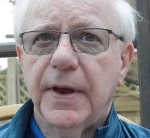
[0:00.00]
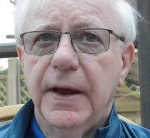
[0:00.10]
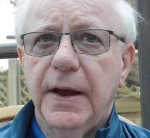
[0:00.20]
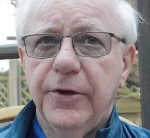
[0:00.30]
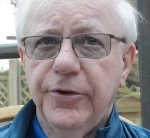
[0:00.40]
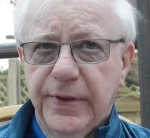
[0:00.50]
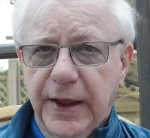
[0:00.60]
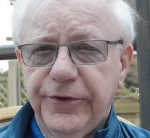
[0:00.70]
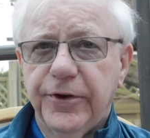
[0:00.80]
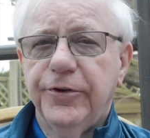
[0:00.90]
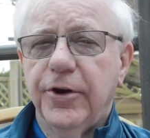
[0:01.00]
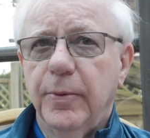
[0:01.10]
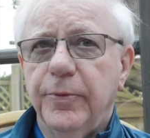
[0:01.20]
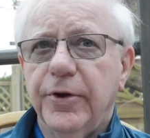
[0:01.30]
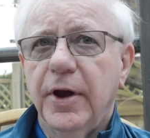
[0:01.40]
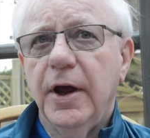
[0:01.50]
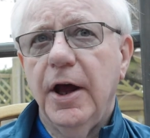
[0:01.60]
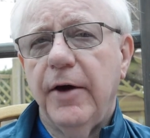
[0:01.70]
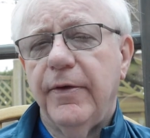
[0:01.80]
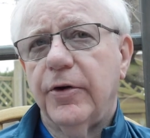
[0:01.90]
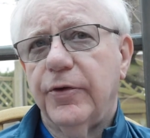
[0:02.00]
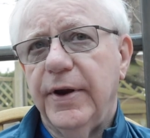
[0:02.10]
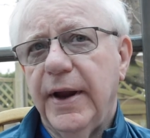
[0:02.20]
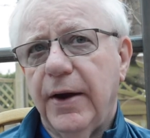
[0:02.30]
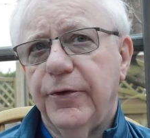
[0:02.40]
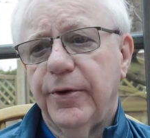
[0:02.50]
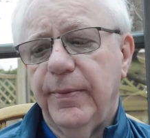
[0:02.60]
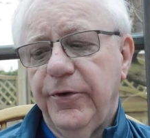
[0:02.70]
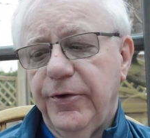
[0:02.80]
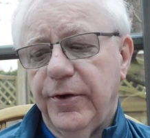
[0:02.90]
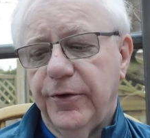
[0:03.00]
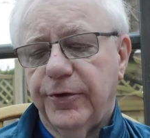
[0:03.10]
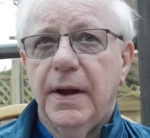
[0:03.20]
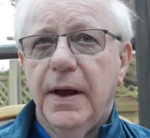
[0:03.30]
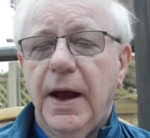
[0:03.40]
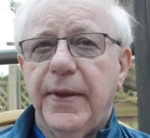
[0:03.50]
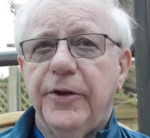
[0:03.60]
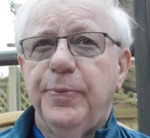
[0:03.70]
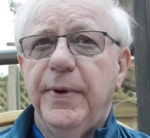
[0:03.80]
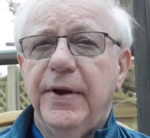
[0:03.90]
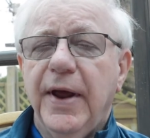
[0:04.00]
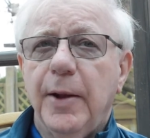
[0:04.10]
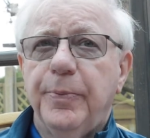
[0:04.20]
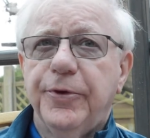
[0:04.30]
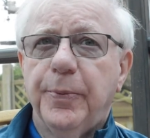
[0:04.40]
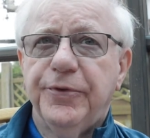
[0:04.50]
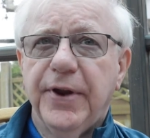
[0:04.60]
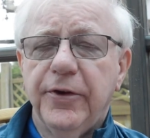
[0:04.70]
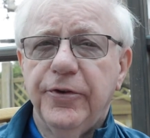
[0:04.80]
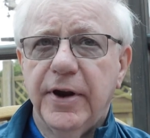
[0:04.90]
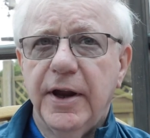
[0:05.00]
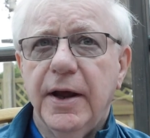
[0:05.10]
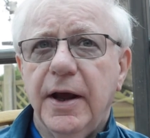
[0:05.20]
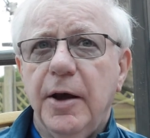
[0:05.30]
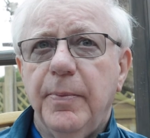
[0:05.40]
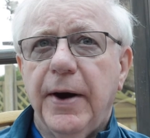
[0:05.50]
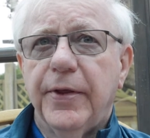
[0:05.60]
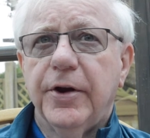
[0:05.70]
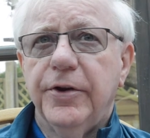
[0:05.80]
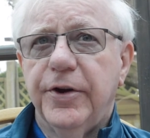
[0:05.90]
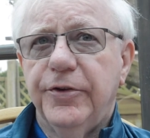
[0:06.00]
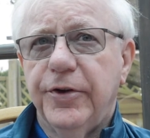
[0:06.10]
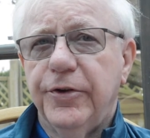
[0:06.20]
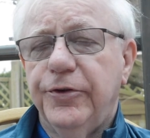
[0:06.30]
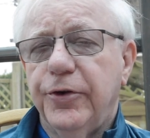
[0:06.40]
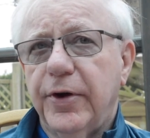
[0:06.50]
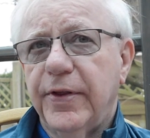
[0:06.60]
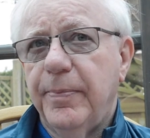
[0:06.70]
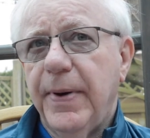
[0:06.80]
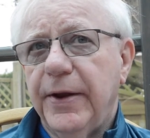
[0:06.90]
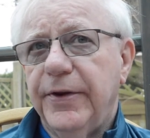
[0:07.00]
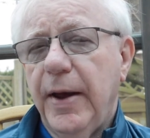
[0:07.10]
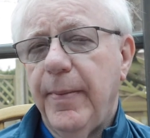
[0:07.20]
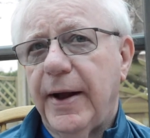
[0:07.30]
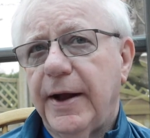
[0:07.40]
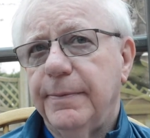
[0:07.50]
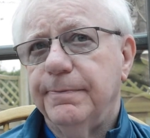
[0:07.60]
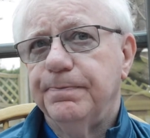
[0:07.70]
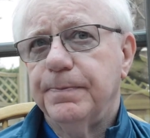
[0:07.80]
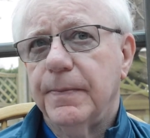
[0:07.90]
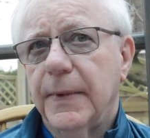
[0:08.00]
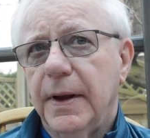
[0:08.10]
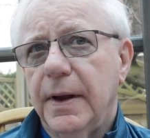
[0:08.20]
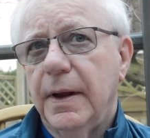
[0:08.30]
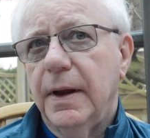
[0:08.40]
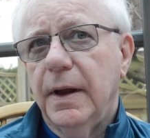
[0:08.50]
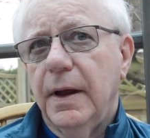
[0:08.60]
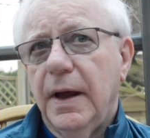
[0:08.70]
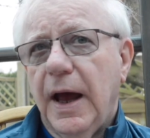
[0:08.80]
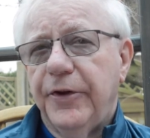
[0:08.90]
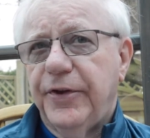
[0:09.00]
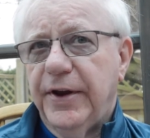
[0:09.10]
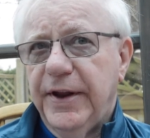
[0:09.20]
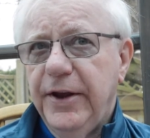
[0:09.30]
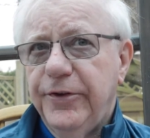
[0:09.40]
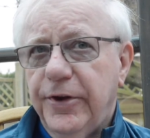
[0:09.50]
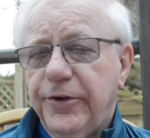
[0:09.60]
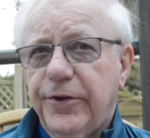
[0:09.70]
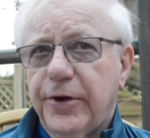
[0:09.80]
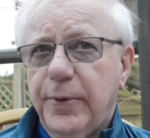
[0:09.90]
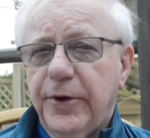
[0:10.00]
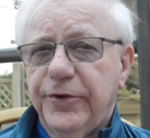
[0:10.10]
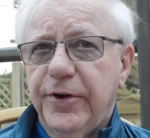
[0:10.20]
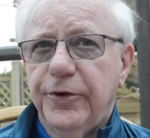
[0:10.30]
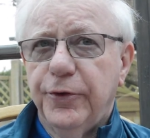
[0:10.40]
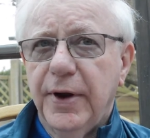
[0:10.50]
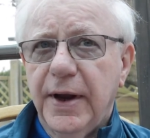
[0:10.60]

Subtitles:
That's in terms of our greenhouse emissions. And that's been helped substantially by the conditions during the pandemic. As that eases, the question is really